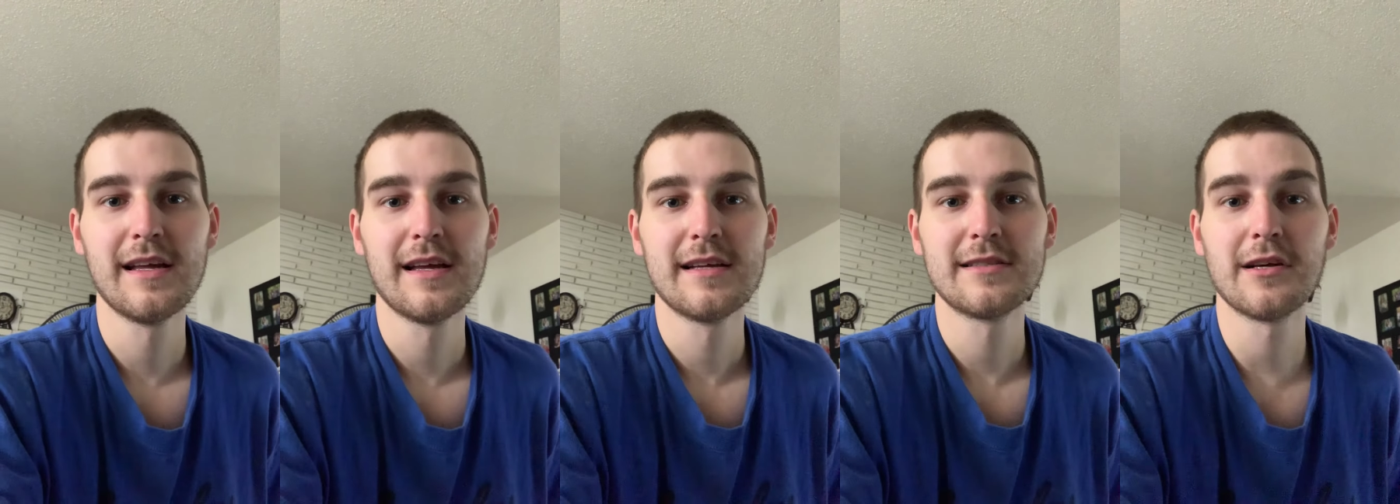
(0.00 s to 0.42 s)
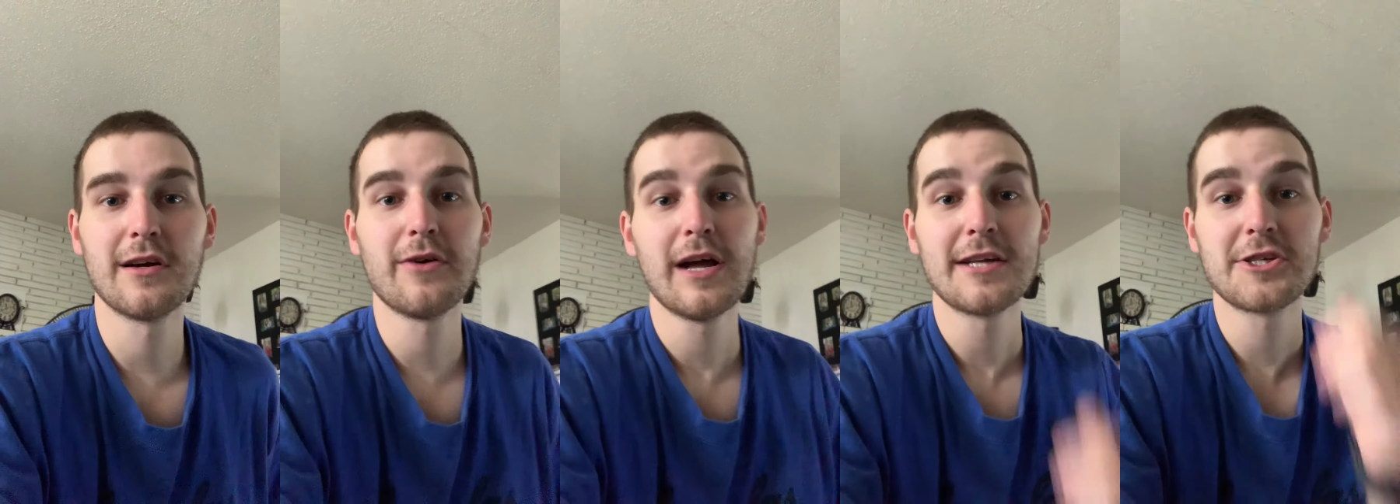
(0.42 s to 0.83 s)

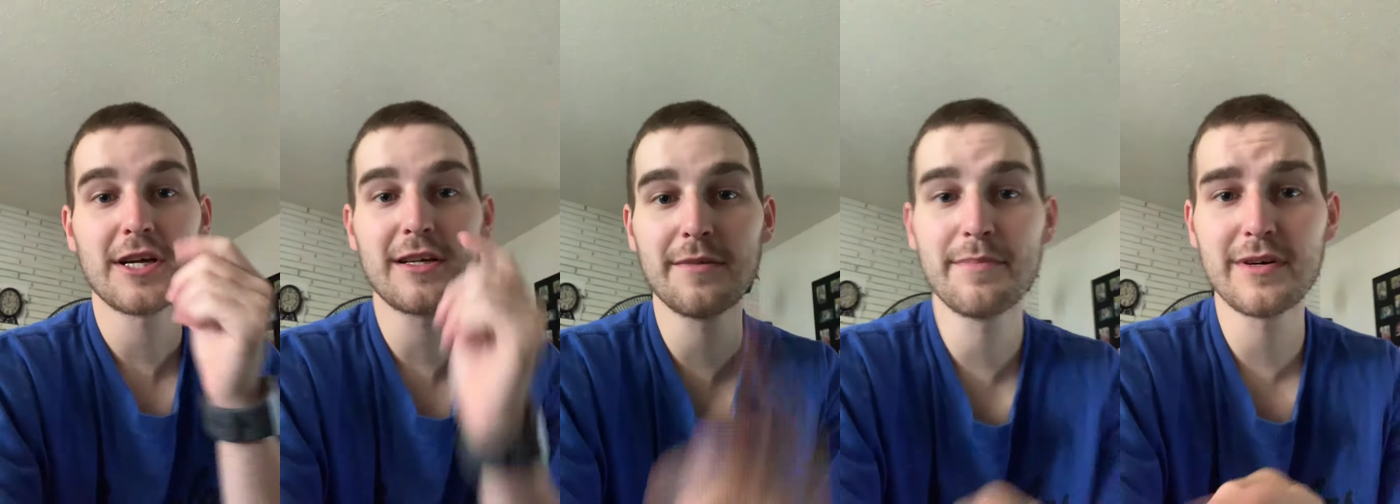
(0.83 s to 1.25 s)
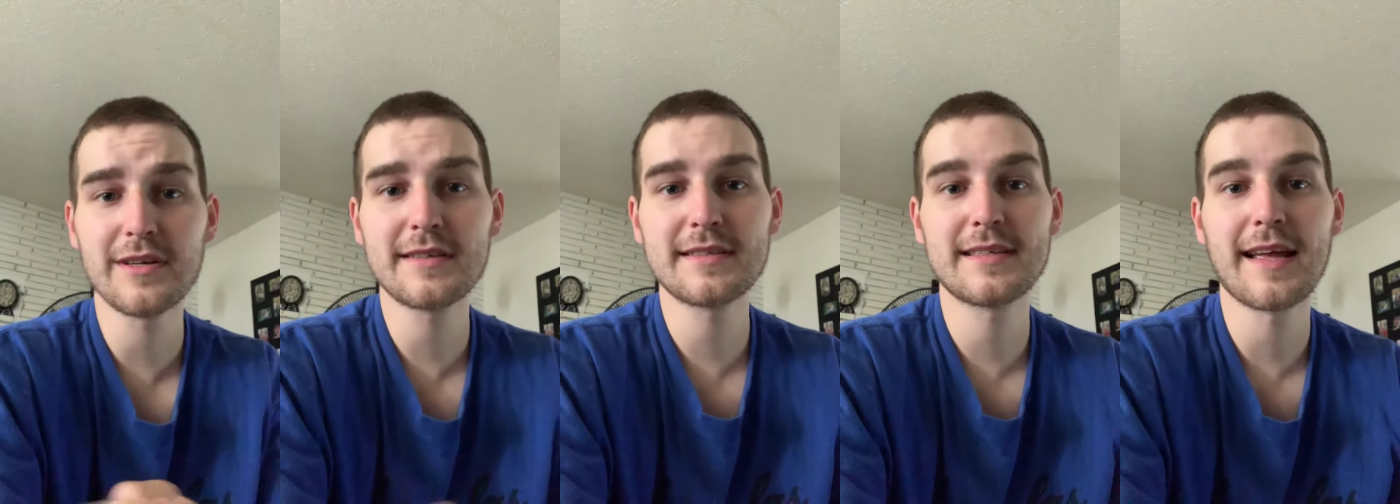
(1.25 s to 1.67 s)
So check your
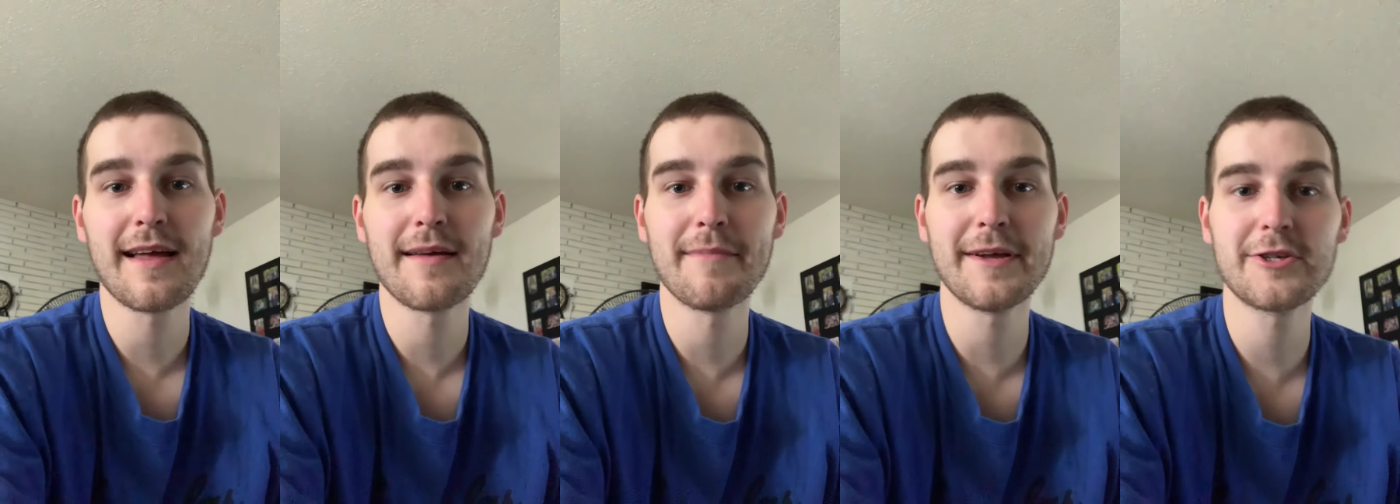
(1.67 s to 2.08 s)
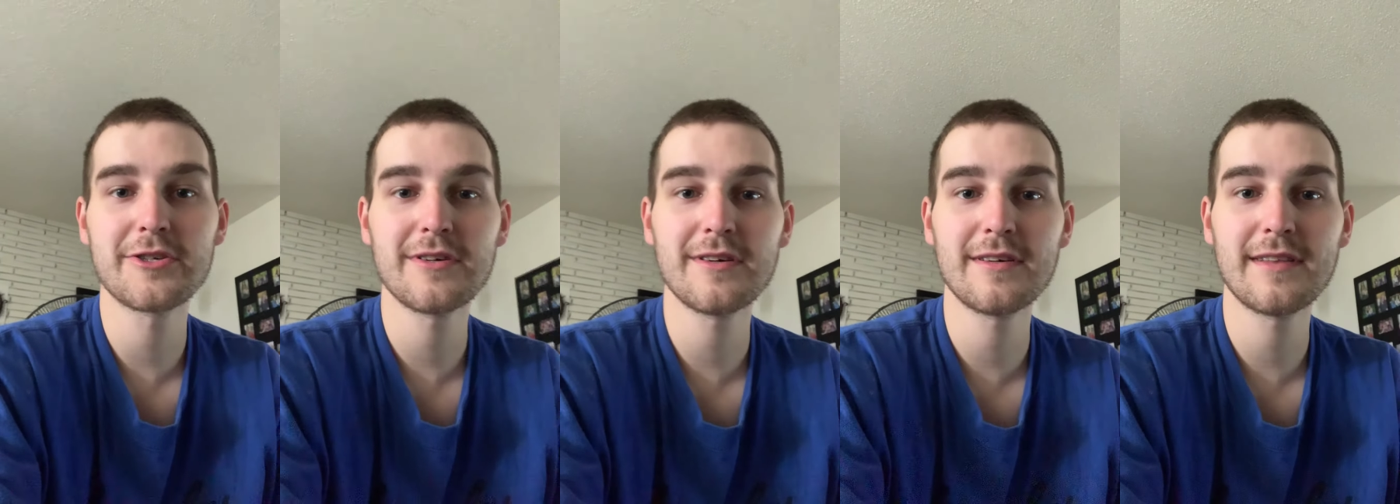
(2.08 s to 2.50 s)
books, make
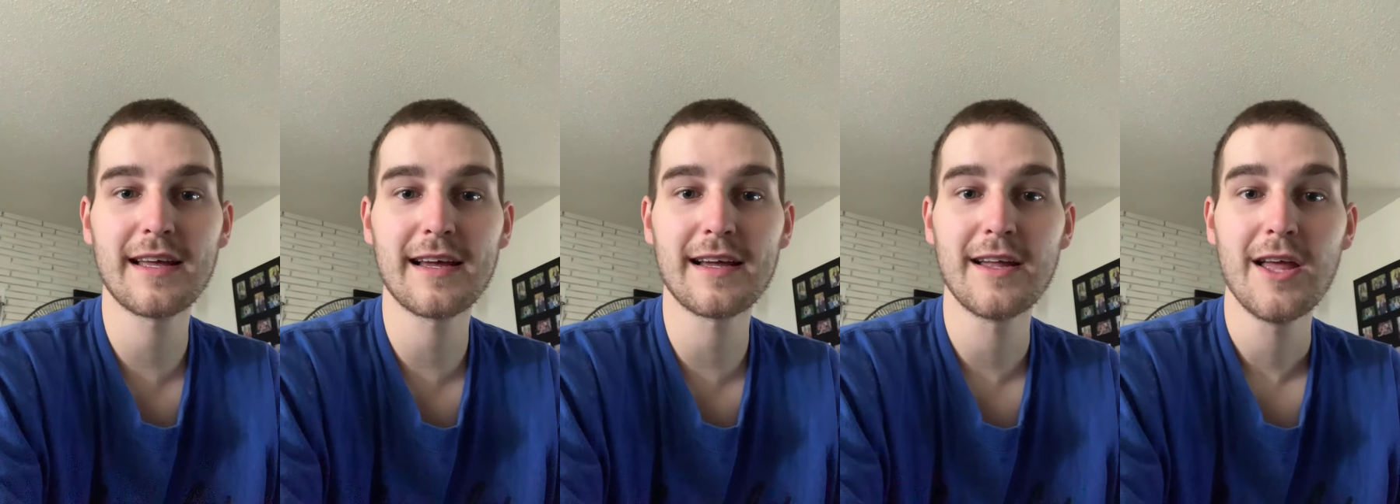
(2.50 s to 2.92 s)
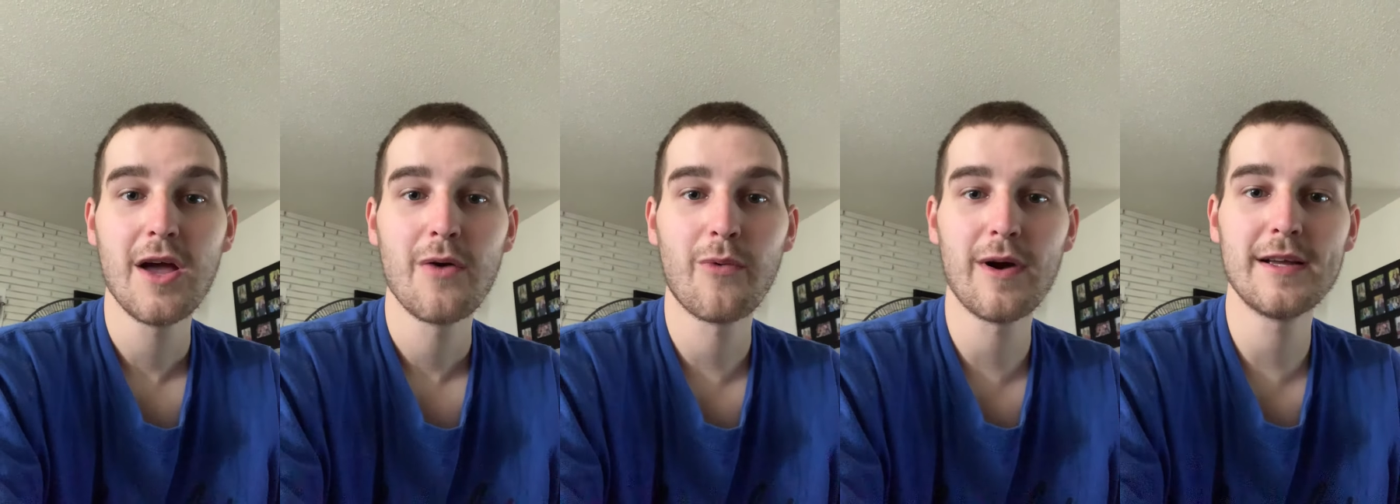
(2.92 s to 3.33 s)
sure that
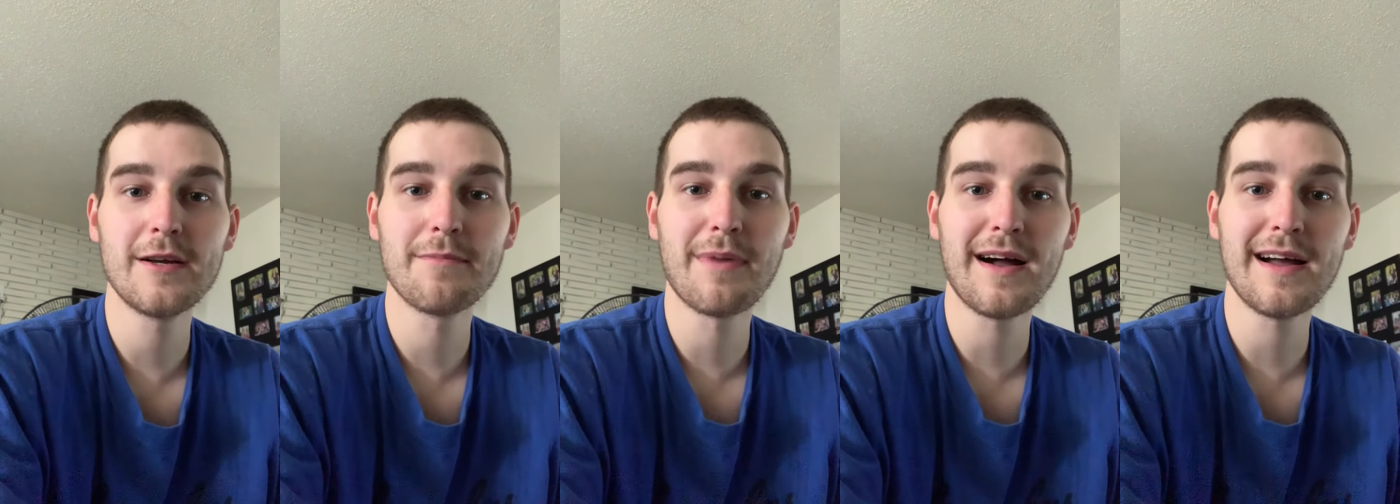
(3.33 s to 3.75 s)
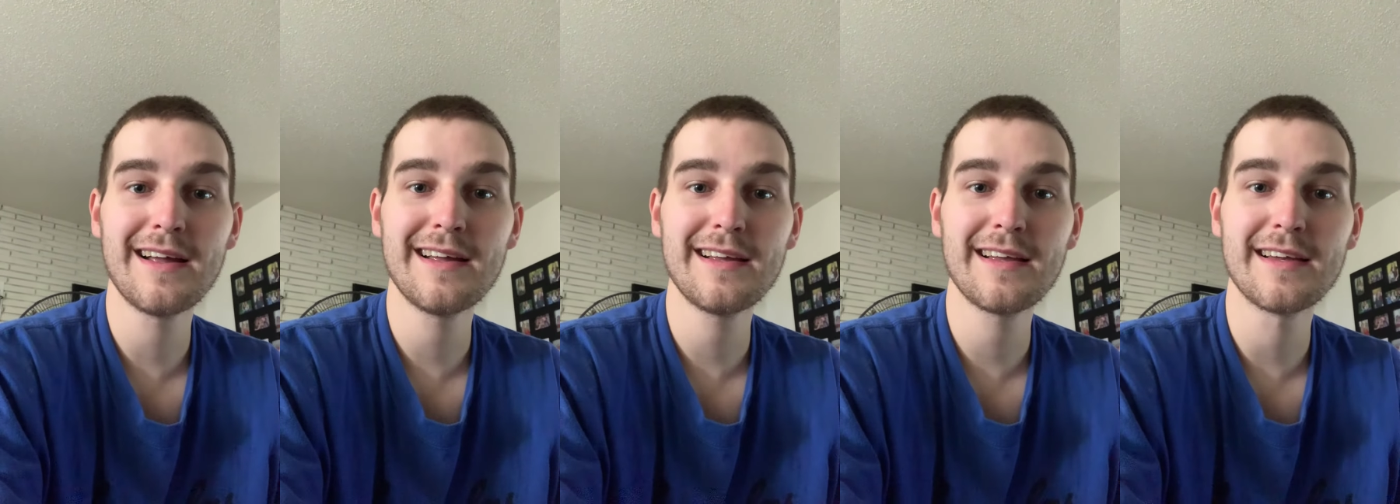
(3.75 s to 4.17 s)
what you're
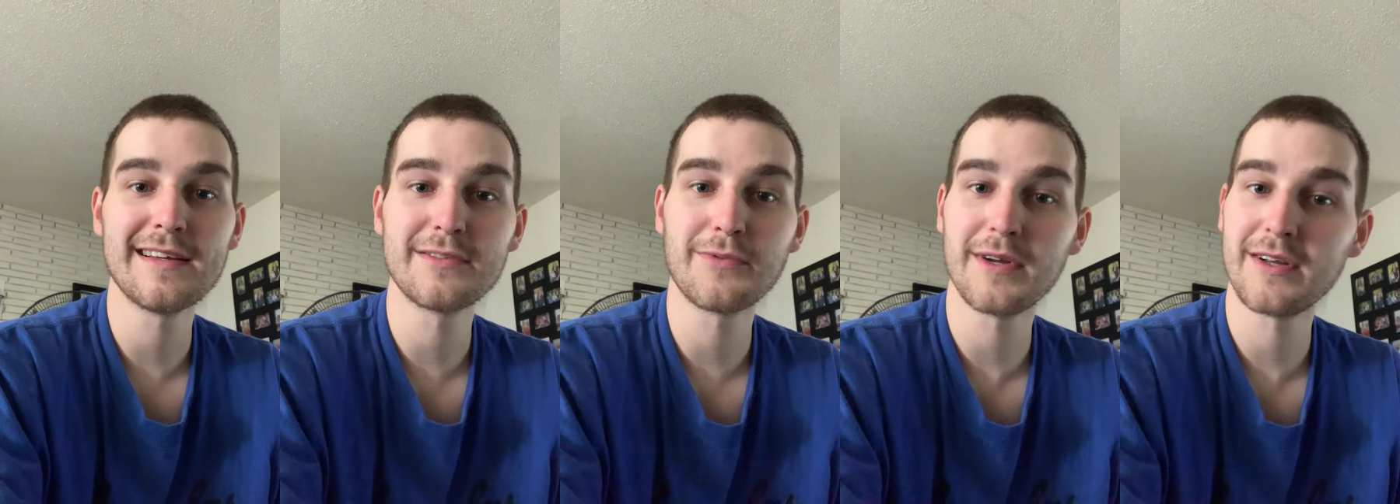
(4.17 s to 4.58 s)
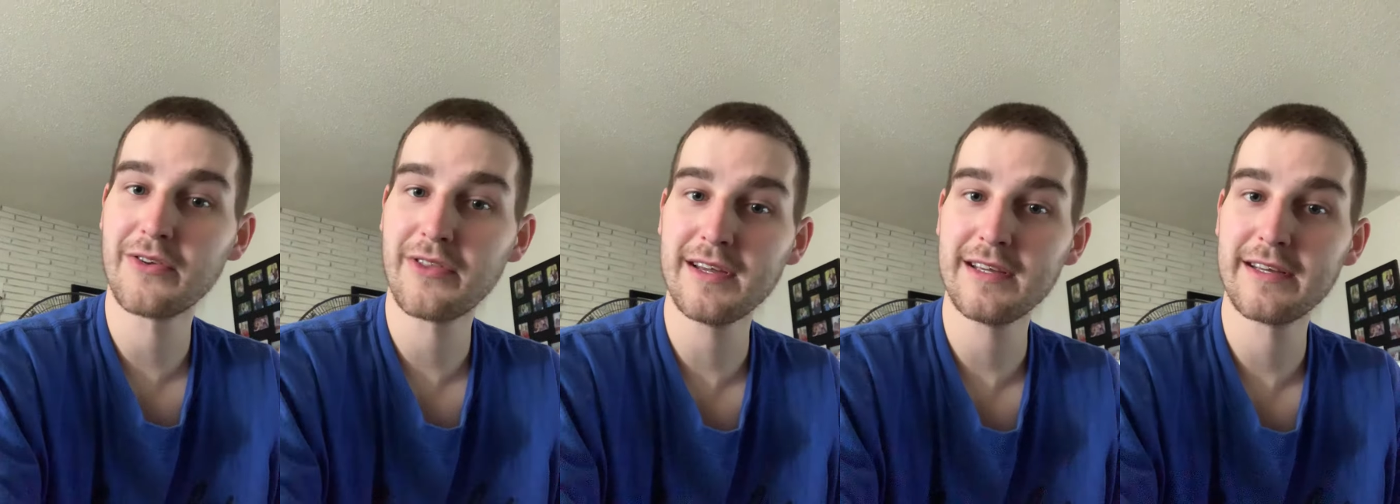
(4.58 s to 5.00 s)
buying is what you're
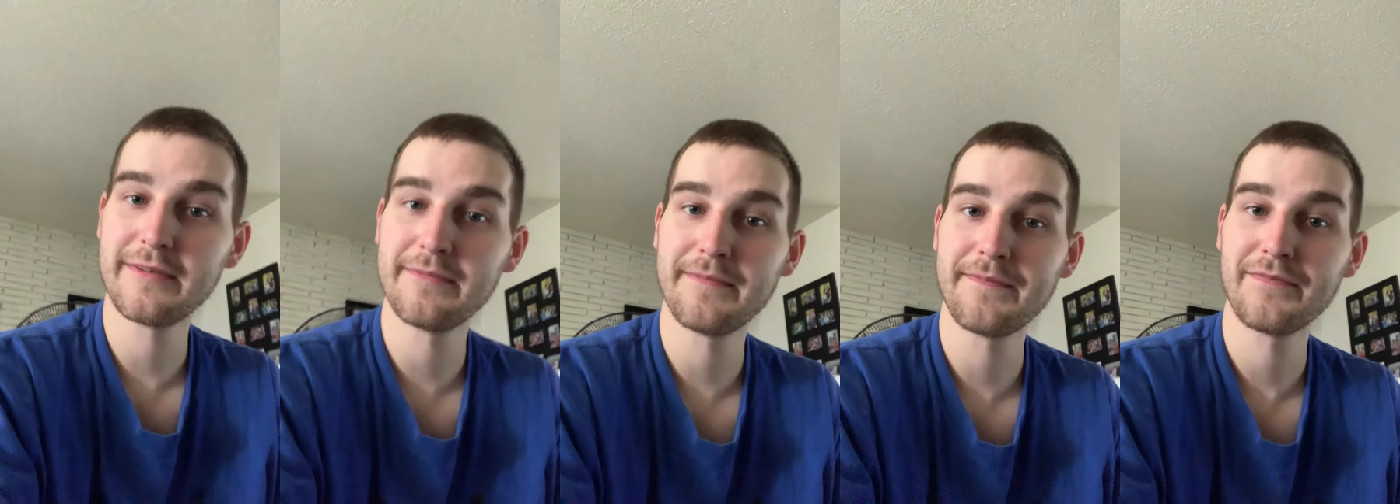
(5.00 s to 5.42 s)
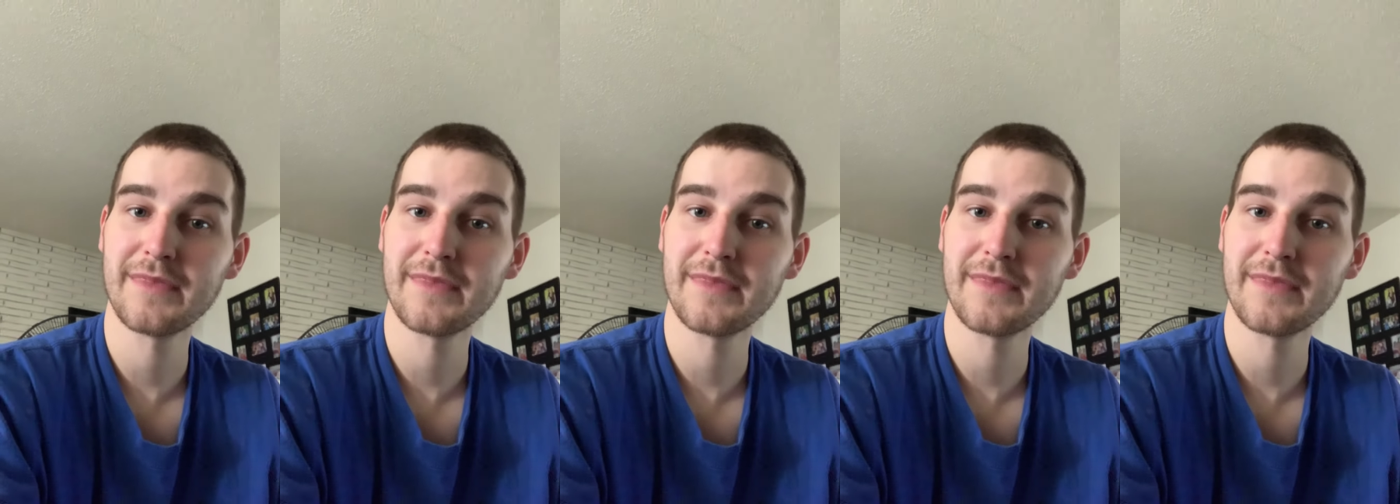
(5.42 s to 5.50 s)
thinking.